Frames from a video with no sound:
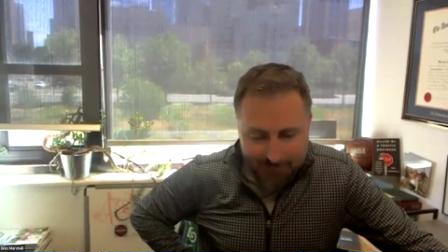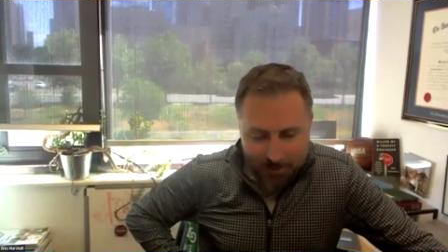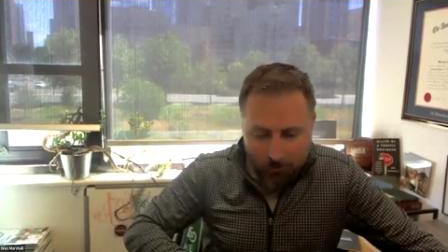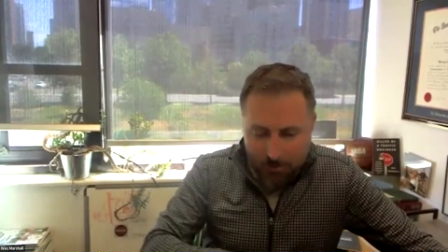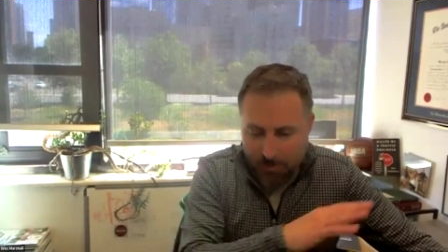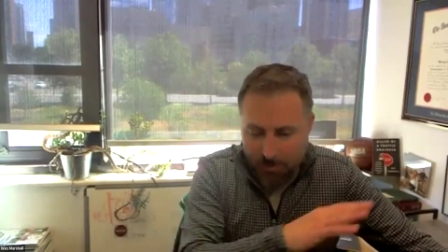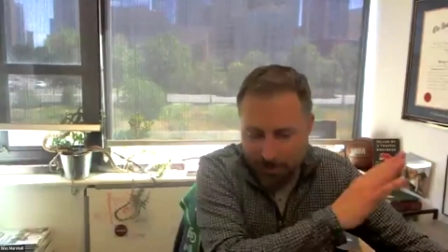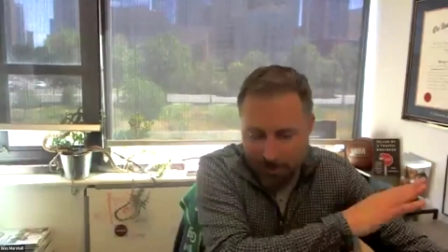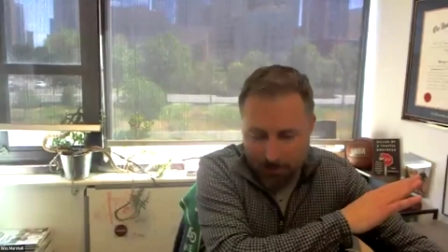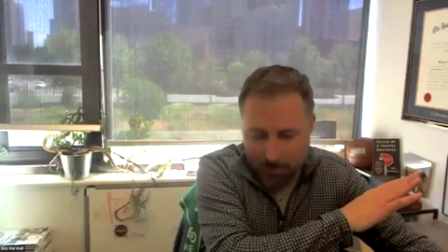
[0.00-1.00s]
so
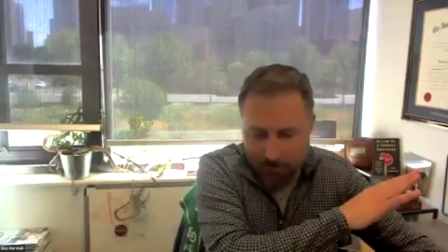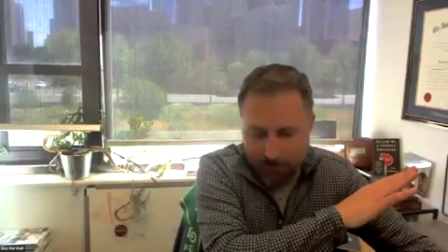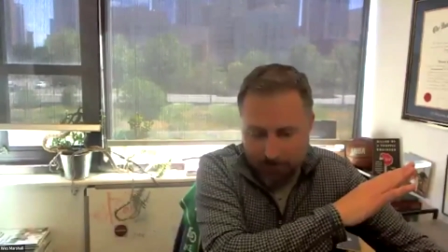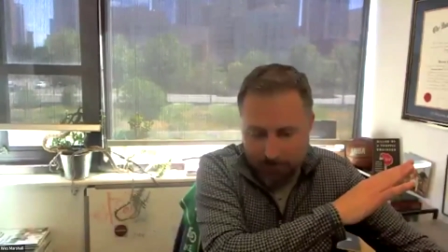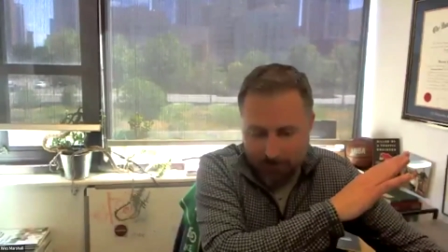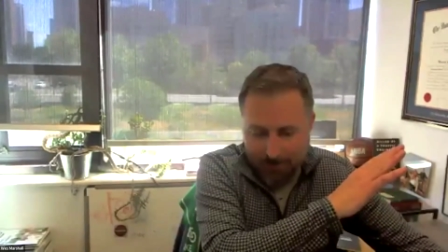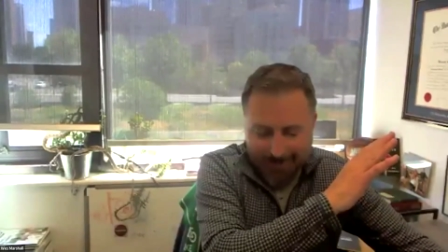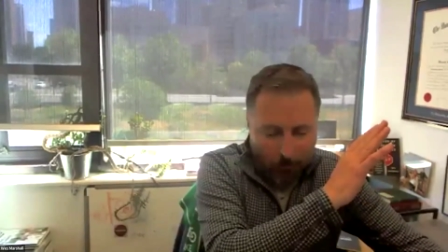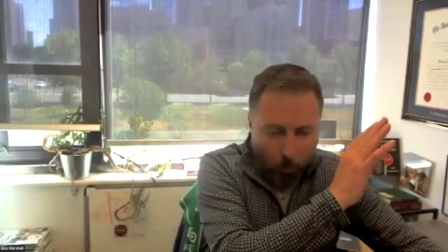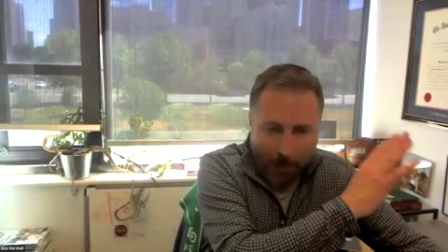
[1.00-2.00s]
instead of
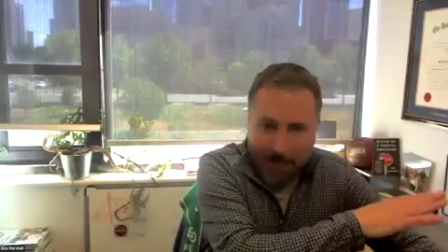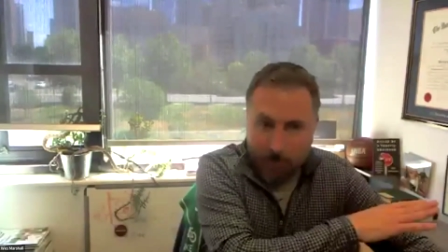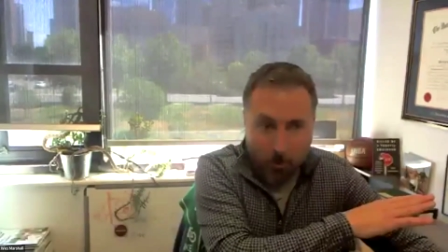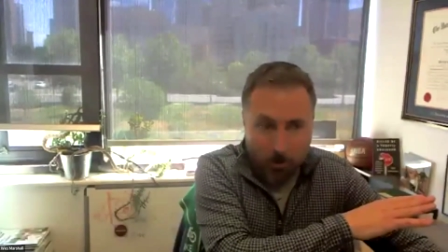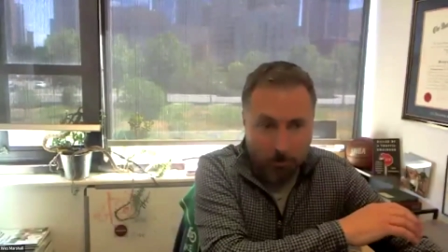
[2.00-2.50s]
that whack-a-mole